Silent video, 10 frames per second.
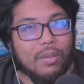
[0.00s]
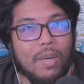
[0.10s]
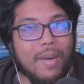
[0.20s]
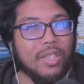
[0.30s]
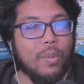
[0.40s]

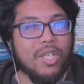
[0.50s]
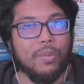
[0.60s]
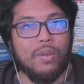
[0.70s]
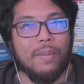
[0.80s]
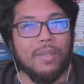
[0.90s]
Come by
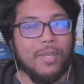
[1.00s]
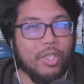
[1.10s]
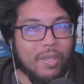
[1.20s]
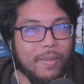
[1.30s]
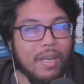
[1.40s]
Twitch where I'm going to be
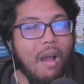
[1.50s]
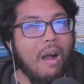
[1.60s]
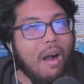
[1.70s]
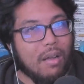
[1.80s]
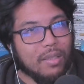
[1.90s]
streaming
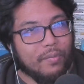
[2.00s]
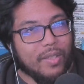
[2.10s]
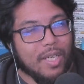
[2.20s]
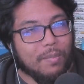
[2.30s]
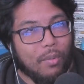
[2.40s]
all of
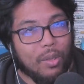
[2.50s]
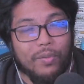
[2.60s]
it and more.